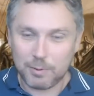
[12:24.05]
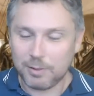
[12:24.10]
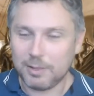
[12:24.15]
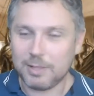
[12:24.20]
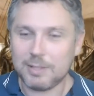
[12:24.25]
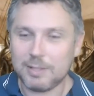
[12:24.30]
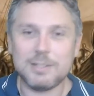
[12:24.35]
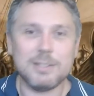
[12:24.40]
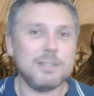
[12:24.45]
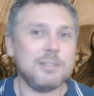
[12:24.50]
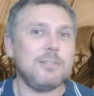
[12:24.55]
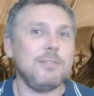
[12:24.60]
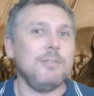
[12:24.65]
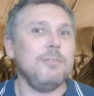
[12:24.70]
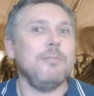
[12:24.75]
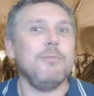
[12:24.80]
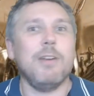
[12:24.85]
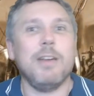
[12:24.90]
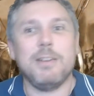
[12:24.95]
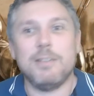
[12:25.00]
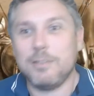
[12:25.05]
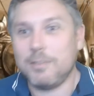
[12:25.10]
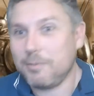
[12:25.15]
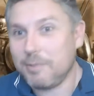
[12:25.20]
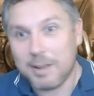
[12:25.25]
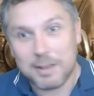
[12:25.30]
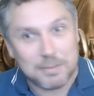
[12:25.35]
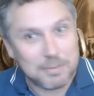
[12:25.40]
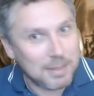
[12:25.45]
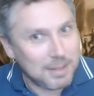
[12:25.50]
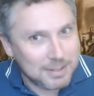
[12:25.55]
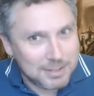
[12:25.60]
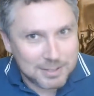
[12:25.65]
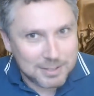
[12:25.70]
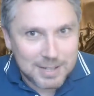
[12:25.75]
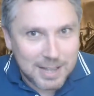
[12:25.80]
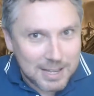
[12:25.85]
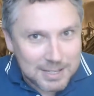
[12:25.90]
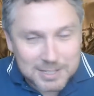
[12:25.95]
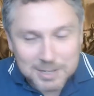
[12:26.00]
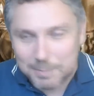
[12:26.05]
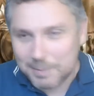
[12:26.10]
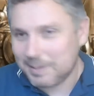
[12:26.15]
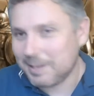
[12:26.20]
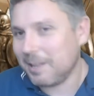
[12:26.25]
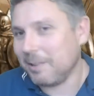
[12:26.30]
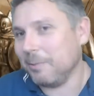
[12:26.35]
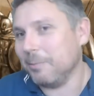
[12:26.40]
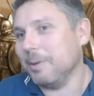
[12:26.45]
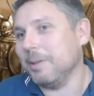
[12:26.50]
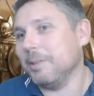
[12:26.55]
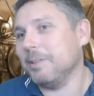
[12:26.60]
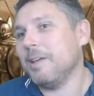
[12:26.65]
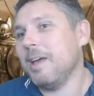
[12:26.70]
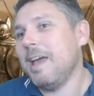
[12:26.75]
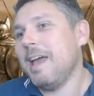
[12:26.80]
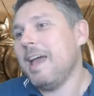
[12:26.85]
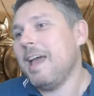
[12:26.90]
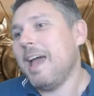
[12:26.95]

Well, this is too great a threat that just has to be dealt with.